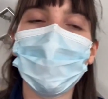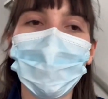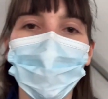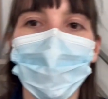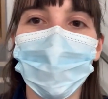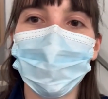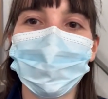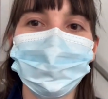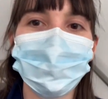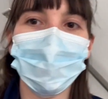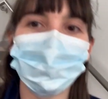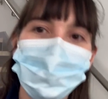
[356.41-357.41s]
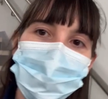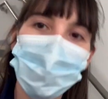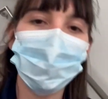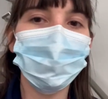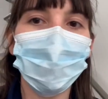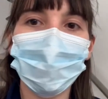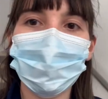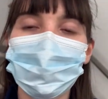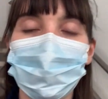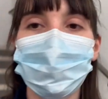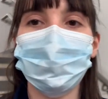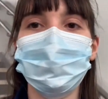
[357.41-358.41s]
and I'm just coming back
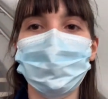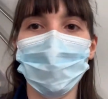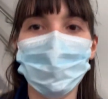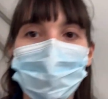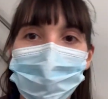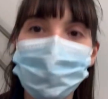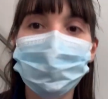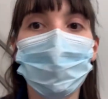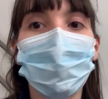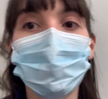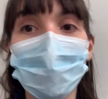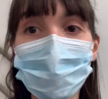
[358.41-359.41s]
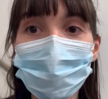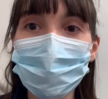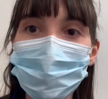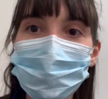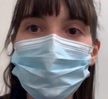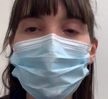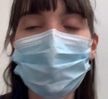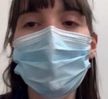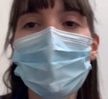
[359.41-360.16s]
from prescribing some painkillers